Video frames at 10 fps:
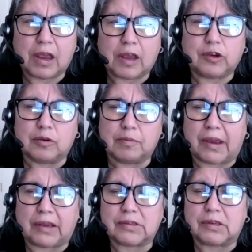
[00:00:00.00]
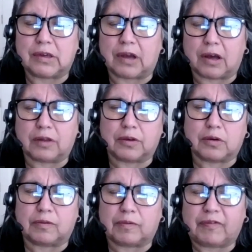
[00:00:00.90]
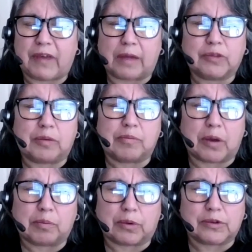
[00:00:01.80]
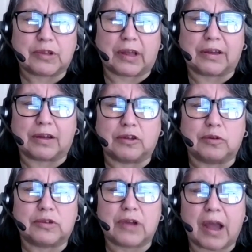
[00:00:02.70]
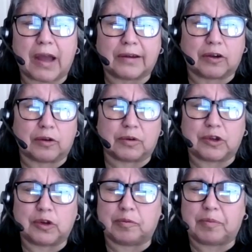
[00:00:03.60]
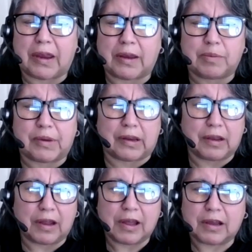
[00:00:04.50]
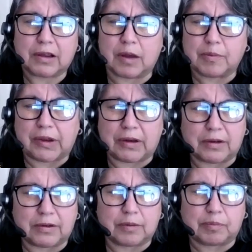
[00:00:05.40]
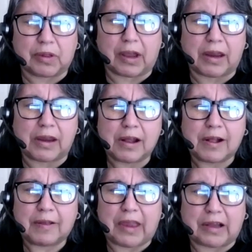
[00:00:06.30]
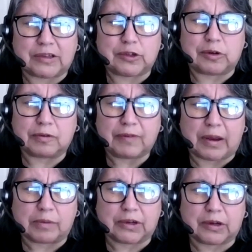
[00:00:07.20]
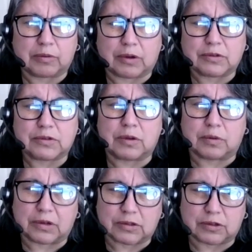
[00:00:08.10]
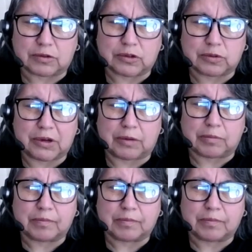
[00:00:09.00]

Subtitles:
you may see other family members like a new toddler, a new baby coming into play. As your family grows, so does your dream.